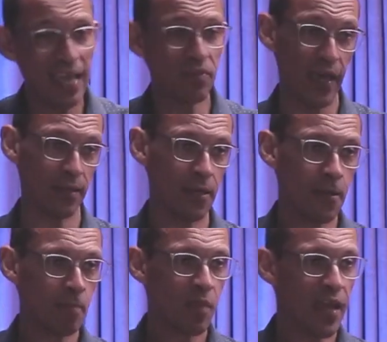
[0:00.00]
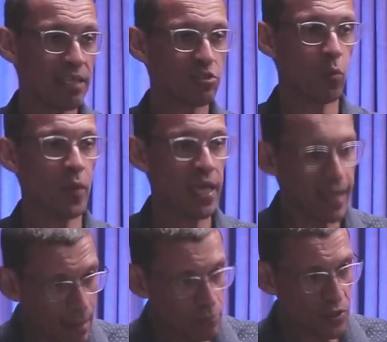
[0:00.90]
that, that as we
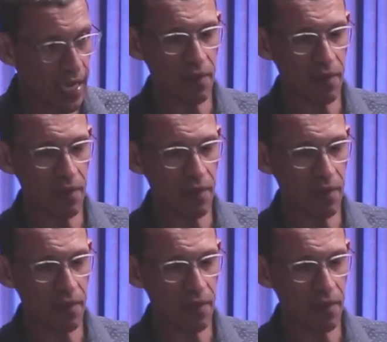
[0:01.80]
come together,